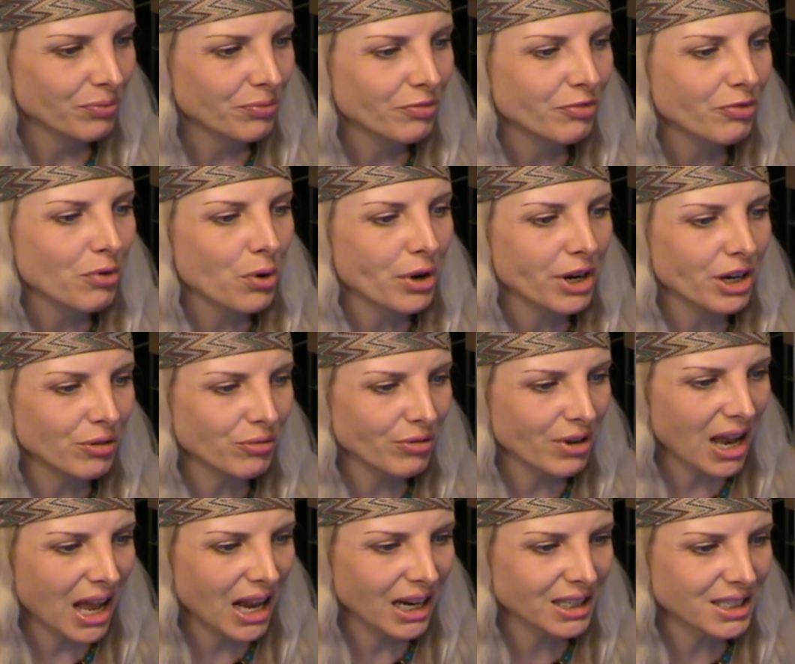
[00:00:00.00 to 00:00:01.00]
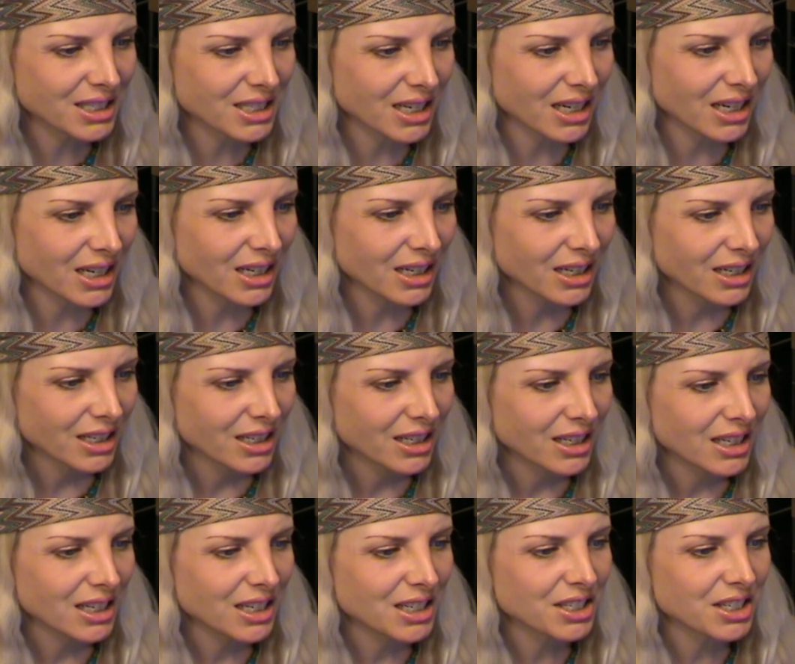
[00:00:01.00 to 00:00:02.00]
For in reality,
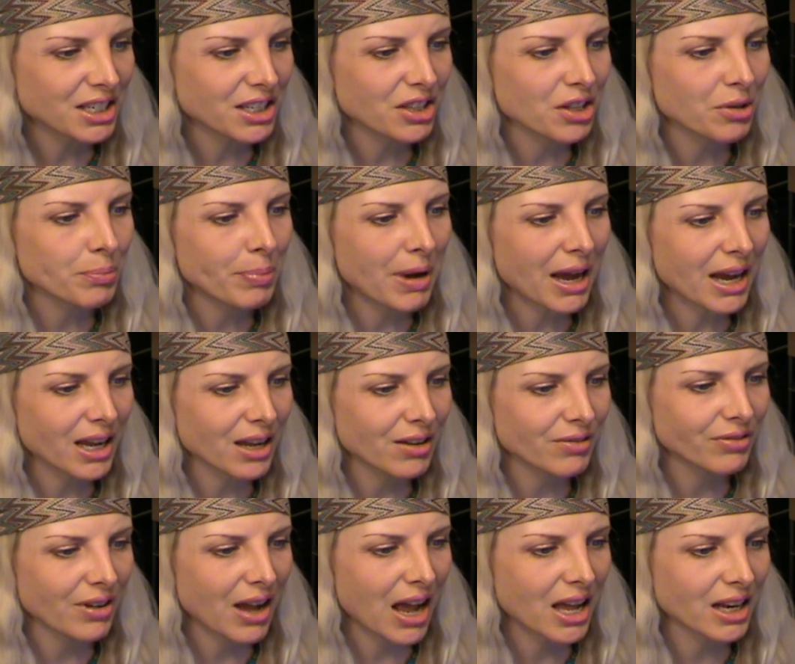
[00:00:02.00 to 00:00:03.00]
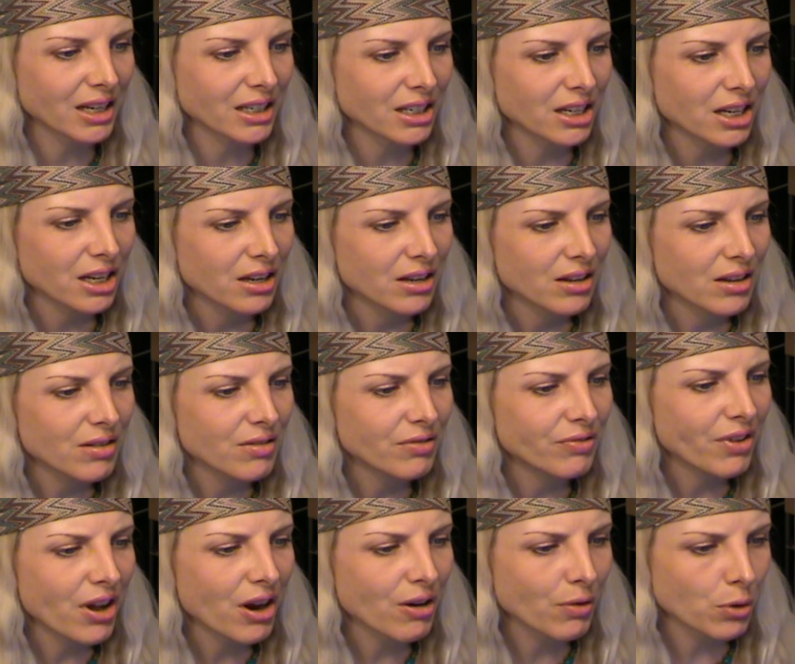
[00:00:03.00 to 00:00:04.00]
is it the Bhagavan
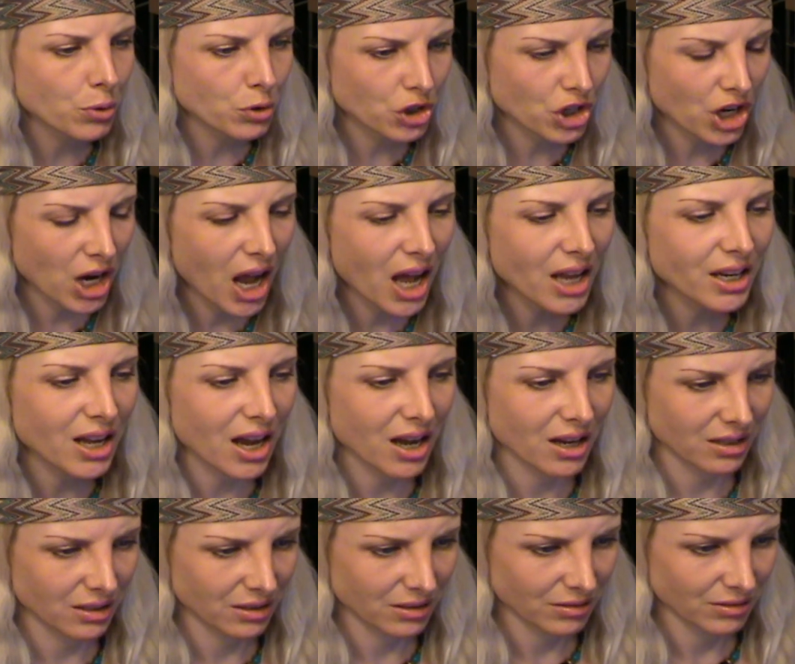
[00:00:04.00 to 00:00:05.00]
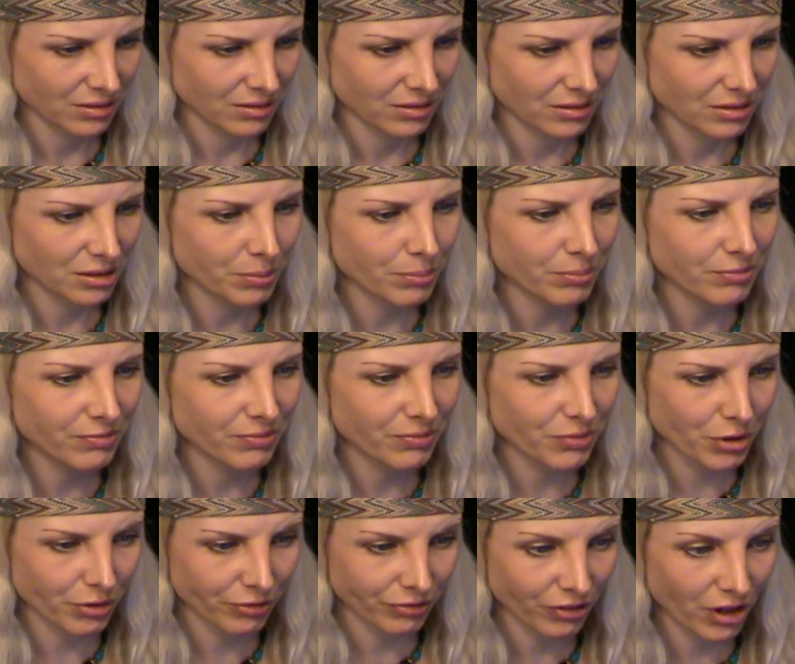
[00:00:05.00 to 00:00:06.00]
Vairochana,
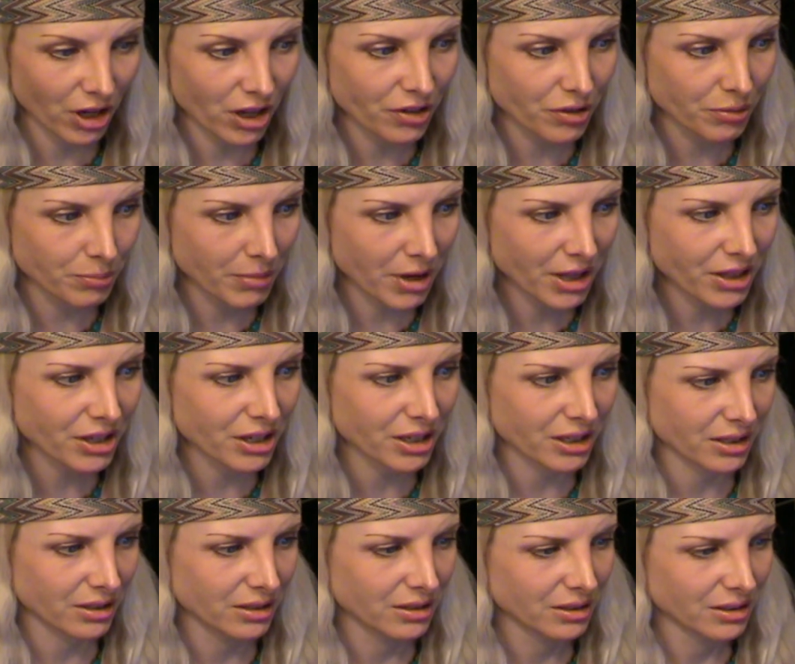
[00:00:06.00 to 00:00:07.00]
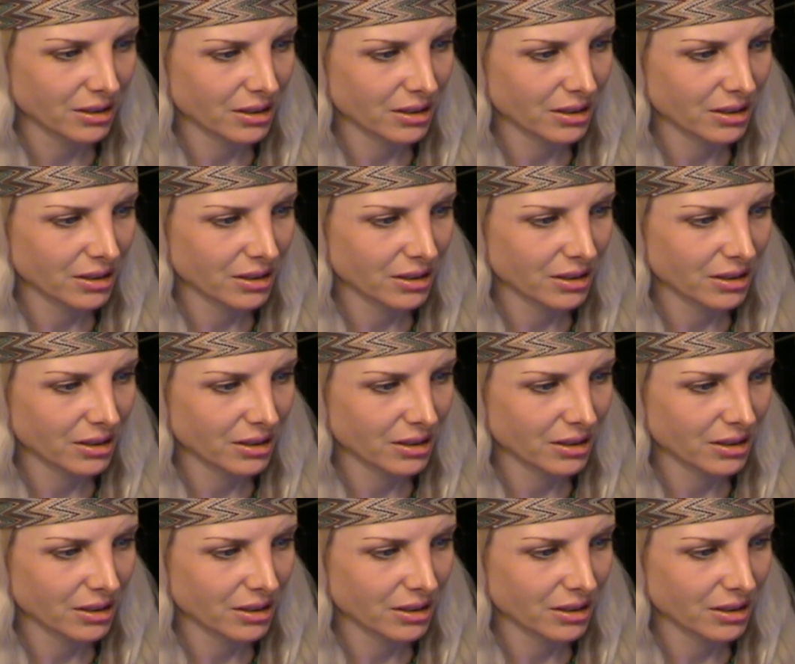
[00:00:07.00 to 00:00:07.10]
the Father-Mother?